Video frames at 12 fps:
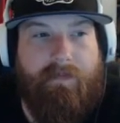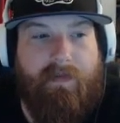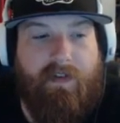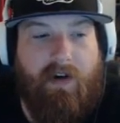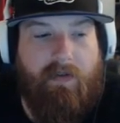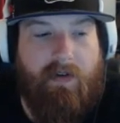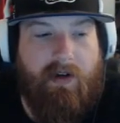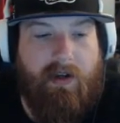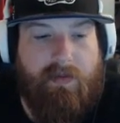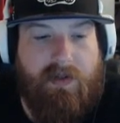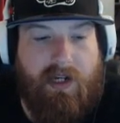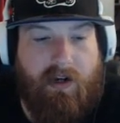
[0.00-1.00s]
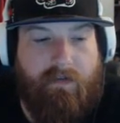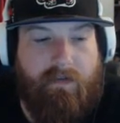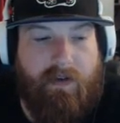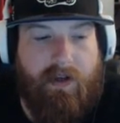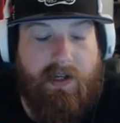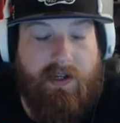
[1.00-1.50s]
Farva himself
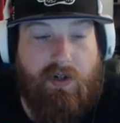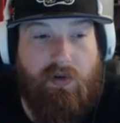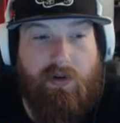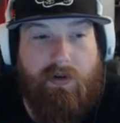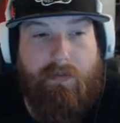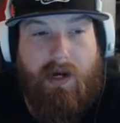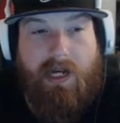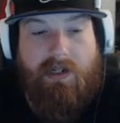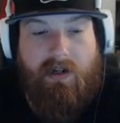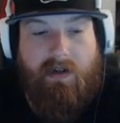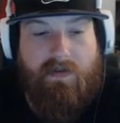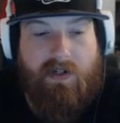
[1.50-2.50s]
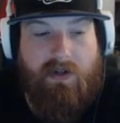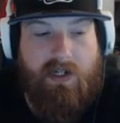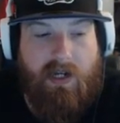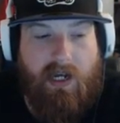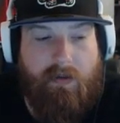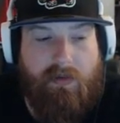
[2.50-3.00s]
is creep positive, so
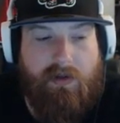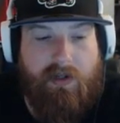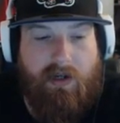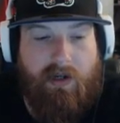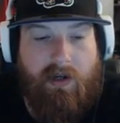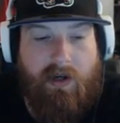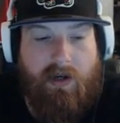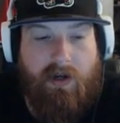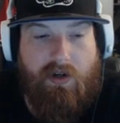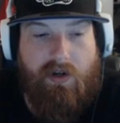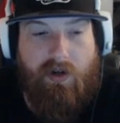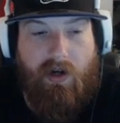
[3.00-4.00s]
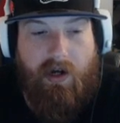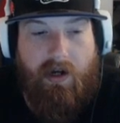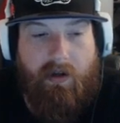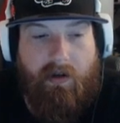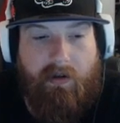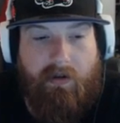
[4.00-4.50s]
he's able to
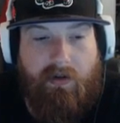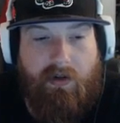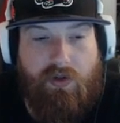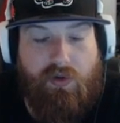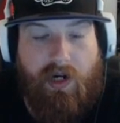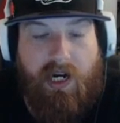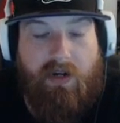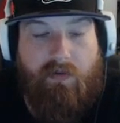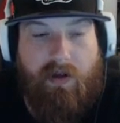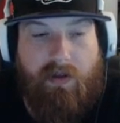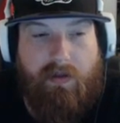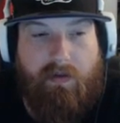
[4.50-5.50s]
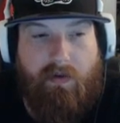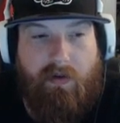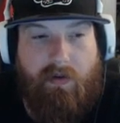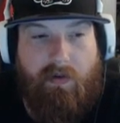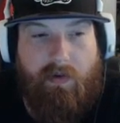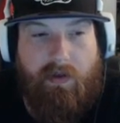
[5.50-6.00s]
trade with
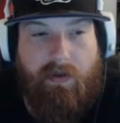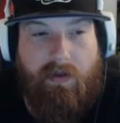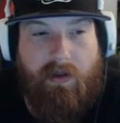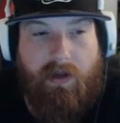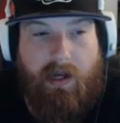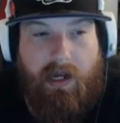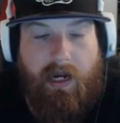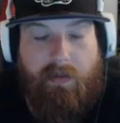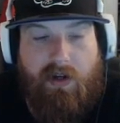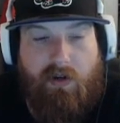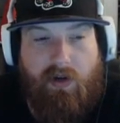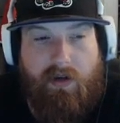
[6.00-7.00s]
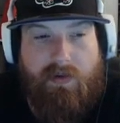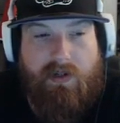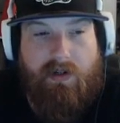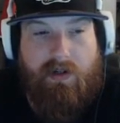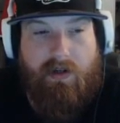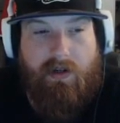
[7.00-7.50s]
enemy
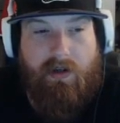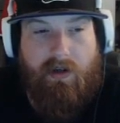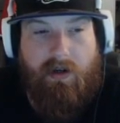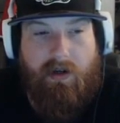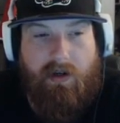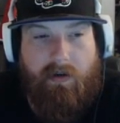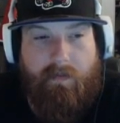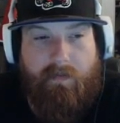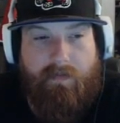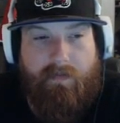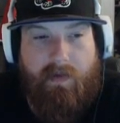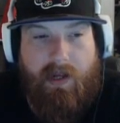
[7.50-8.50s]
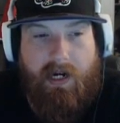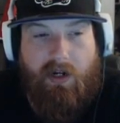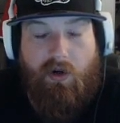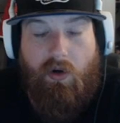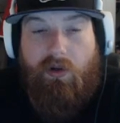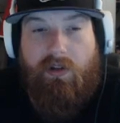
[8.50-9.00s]
creeps at a
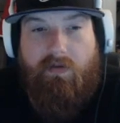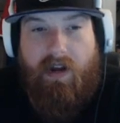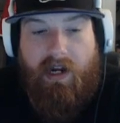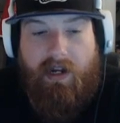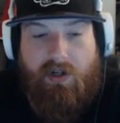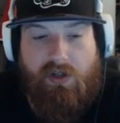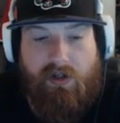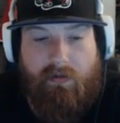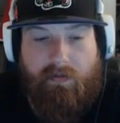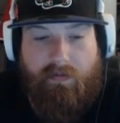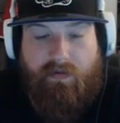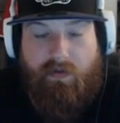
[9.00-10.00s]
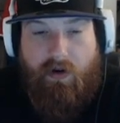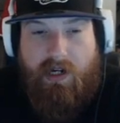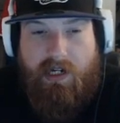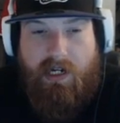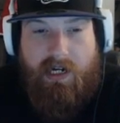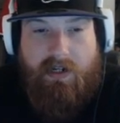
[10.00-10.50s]
gold advantage before he
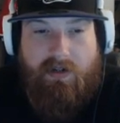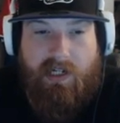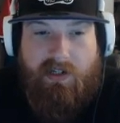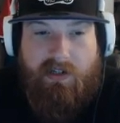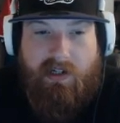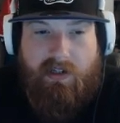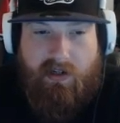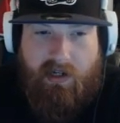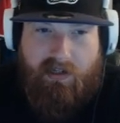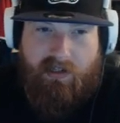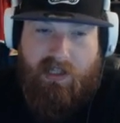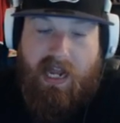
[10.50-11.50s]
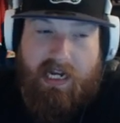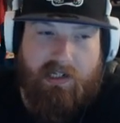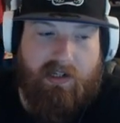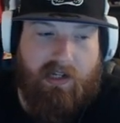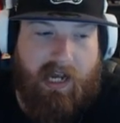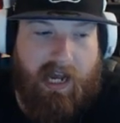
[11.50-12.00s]
dies. So that's nice
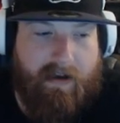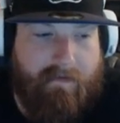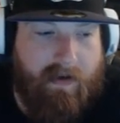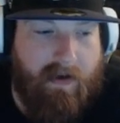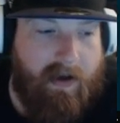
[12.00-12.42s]
to have.